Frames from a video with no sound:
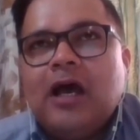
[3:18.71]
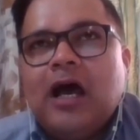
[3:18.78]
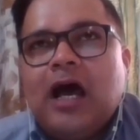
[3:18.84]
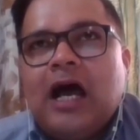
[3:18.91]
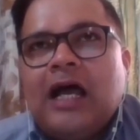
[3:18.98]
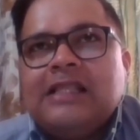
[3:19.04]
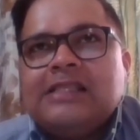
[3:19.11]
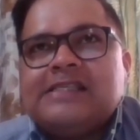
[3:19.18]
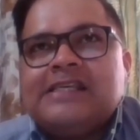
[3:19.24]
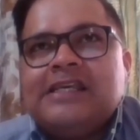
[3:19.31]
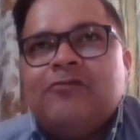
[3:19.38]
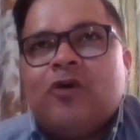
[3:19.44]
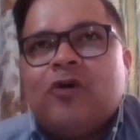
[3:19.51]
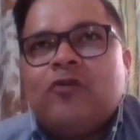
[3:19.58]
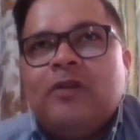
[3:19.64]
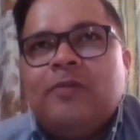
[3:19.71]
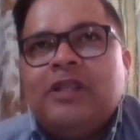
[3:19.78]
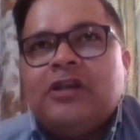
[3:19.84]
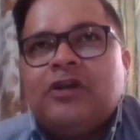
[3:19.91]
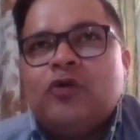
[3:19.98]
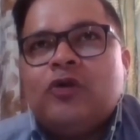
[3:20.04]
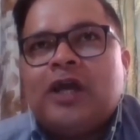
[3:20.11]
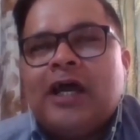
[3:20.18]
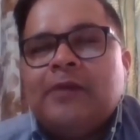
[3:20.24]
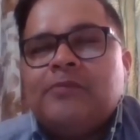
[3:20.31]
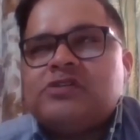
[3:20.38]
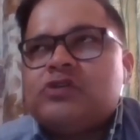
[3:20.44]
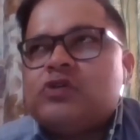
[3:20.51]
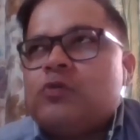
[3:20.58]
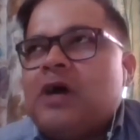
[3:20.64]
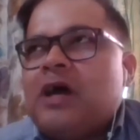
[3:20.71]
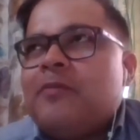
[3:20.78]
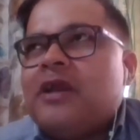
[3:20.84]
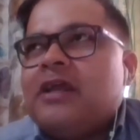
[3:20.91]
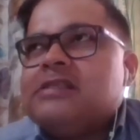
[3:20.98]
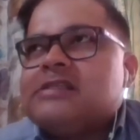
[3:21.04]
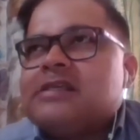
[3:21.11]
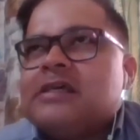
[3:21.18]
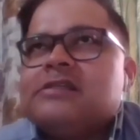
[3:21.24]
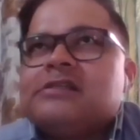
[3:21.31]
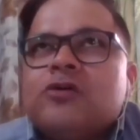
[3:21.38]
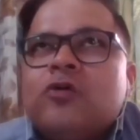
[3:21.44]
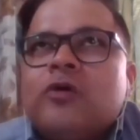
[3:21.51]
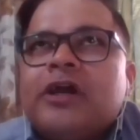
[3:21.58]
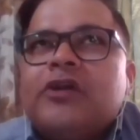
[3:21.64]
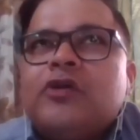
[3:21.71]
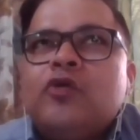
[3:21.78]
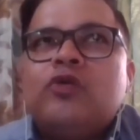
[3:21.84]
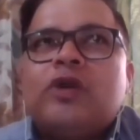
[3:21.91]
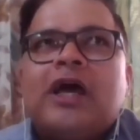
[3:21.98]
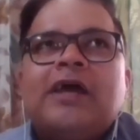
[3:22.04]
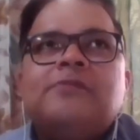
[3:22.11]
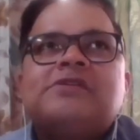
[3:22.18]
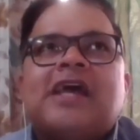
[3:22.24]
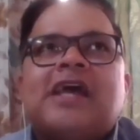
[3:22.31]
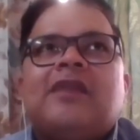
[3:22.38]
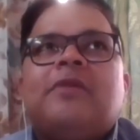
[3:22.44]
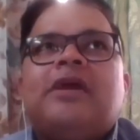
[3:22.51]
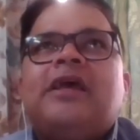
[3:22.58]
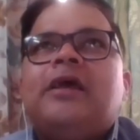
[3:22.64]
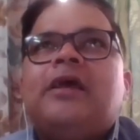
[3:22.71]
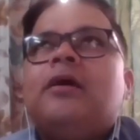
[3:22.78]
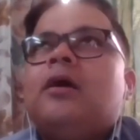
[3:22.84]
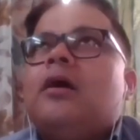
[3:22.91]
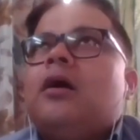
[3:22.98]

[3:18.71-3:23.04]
I'll see what will be the 2 types. So my brain says, okay, 2 types can be